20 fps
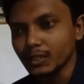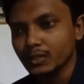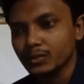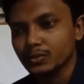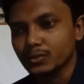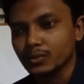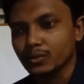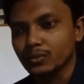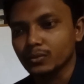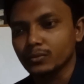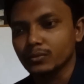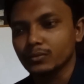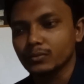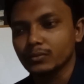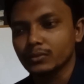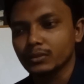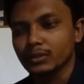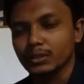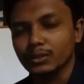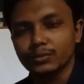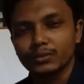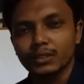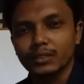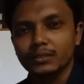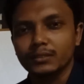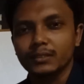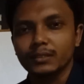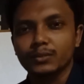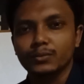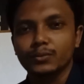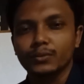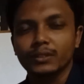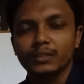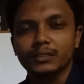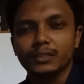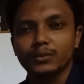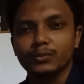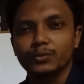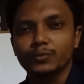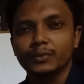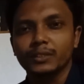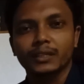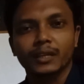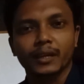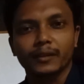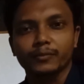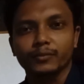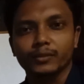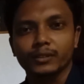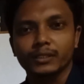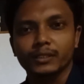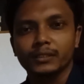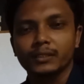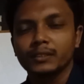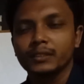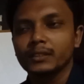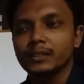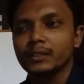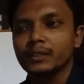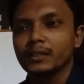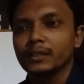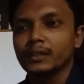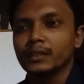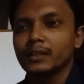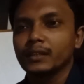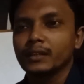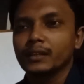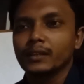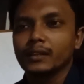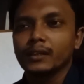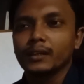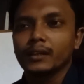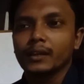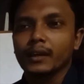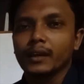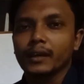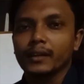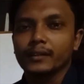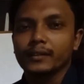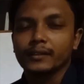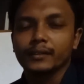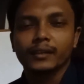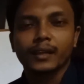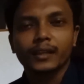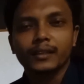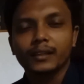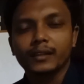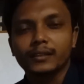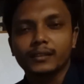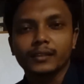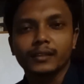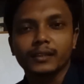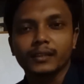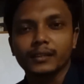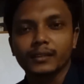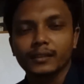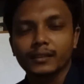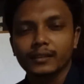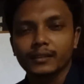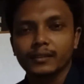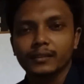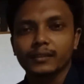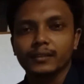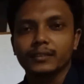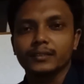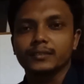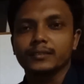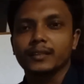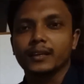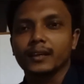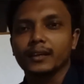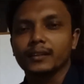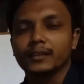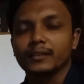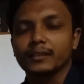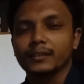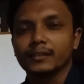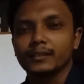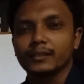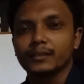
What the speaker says: So you just need to listen to me carefully. And another thing is that you